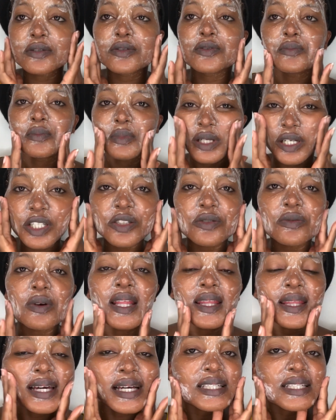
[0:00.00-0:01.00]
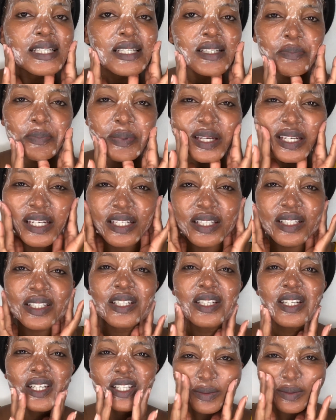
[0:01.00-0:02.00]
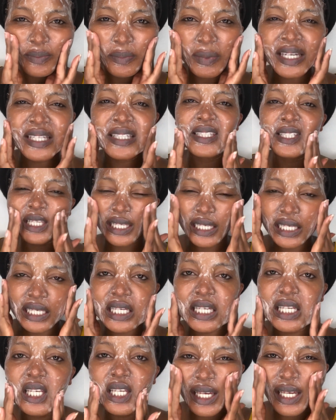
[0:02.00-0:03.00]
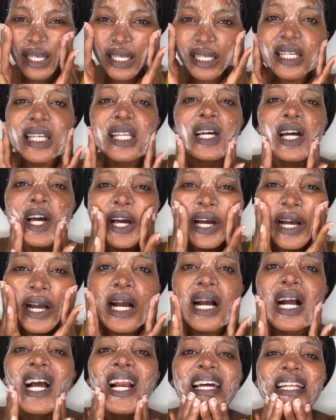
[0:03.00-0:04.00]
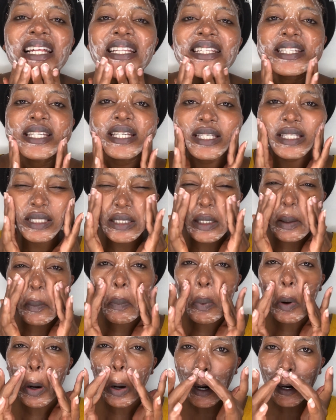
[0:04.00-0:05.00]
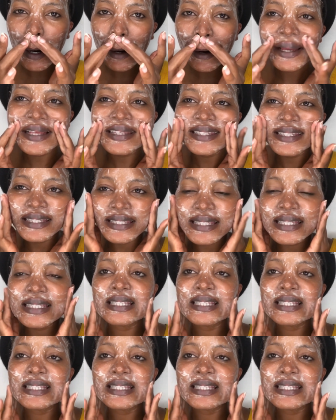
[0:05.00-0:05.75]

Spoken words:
to make sure that it penetrates my skin and cleanses the pores.